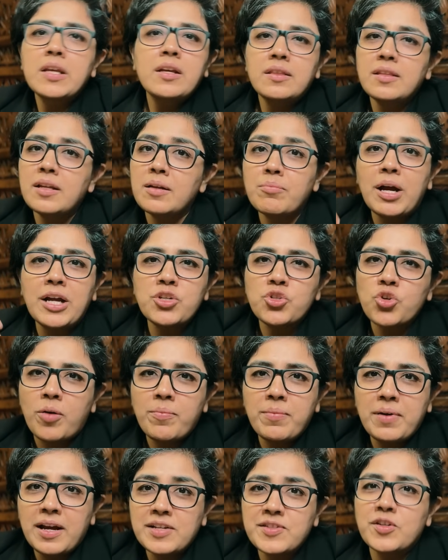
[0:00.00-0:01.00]
then my
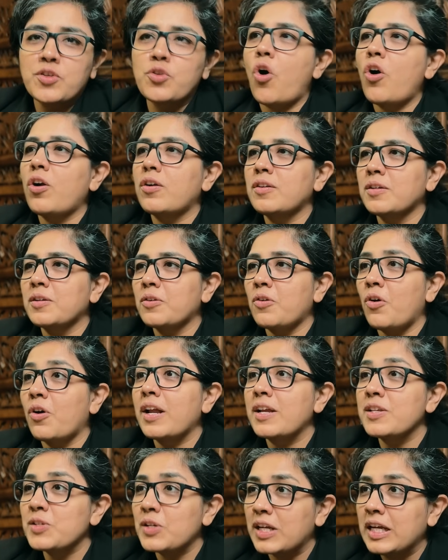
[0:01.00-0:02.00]
job as a doctor or
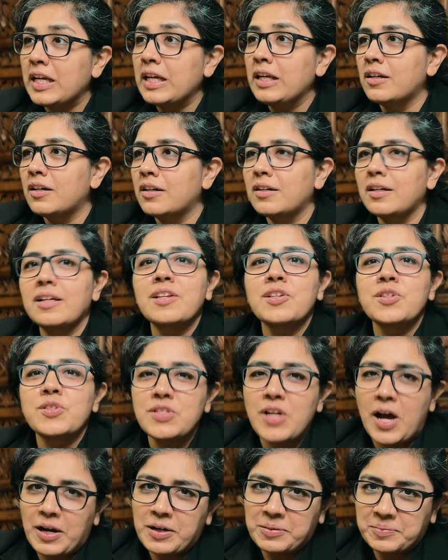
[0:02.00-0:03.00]
as a healer is
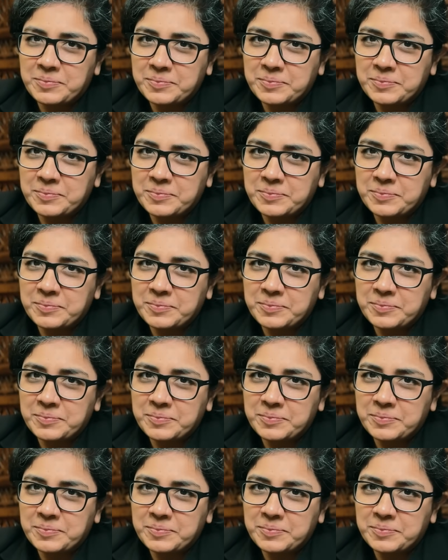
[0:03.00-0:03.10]
done.